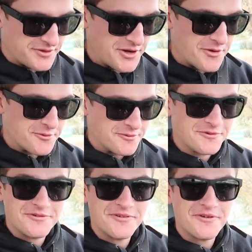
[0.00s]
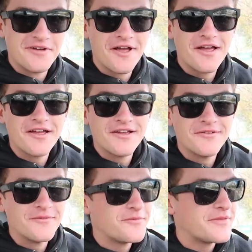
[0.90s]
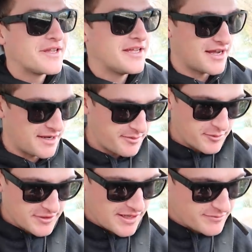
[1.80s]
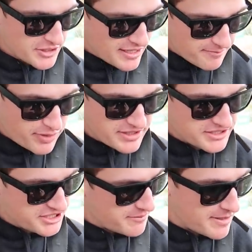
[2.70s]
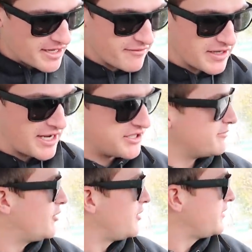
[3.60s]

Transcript: Yo. Ready to go? Yeah, give me one. I'm trying to put this my navigation, boy.